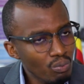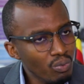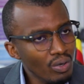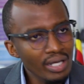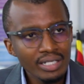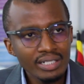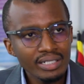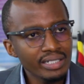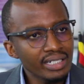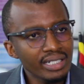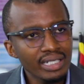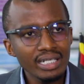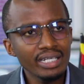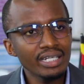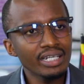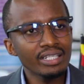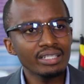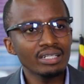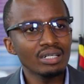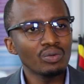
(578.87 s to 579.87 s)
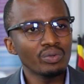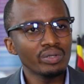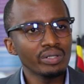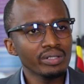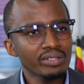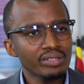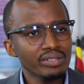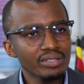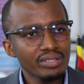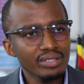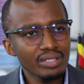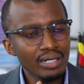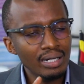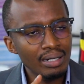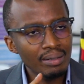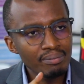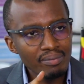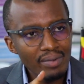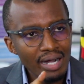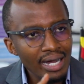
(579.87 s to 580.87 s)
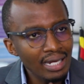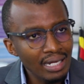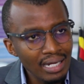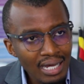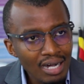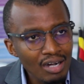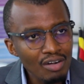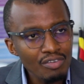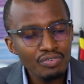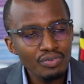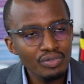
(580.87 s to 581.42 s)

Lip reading: one, declare their wealth, allow